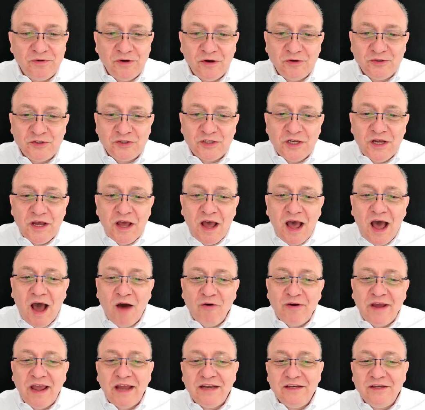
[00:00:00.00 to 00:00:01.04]
approach,
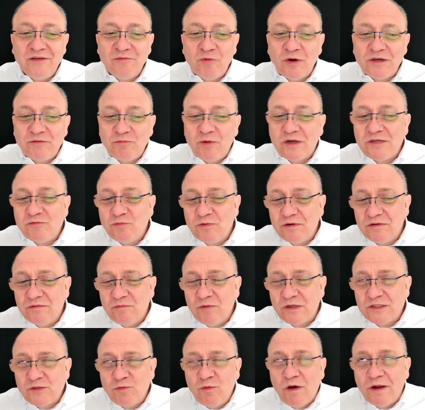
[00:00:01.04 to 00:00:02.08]
how can you
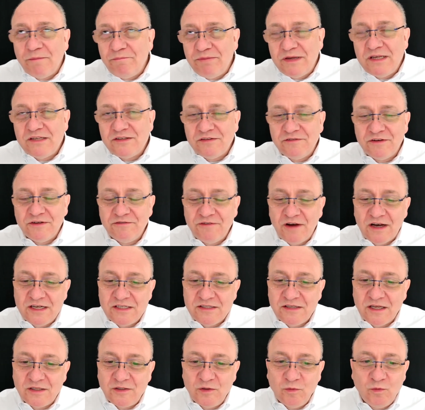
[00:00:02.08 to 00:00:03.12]
what's one piece of
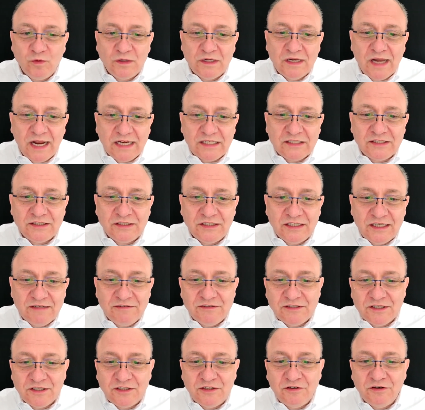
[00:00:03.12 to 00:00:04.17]
advice that you would like to
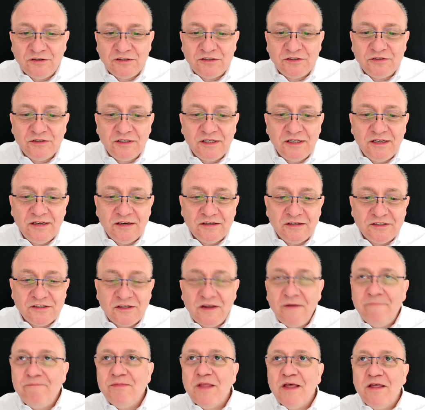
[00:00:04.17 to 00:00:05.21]
give security leaders
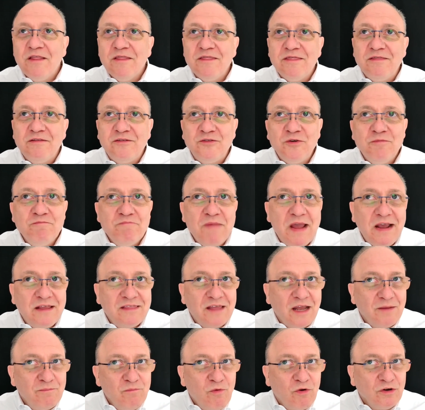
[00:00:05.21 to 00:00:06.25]
to make
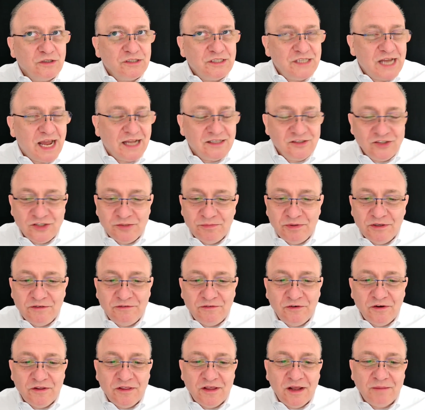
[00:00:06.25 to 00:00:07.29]
that more tangible
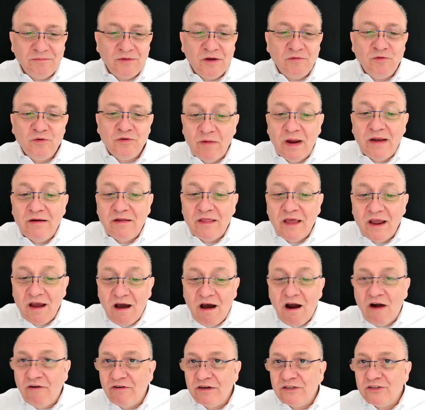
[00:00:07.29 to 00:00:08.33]
for them when they
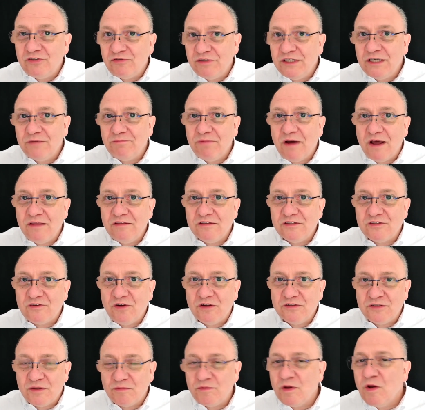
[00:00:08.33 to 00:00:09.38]
are intrigued by this
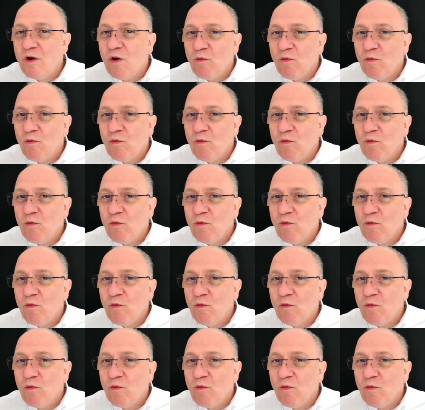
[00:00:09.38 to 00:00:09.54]
concept?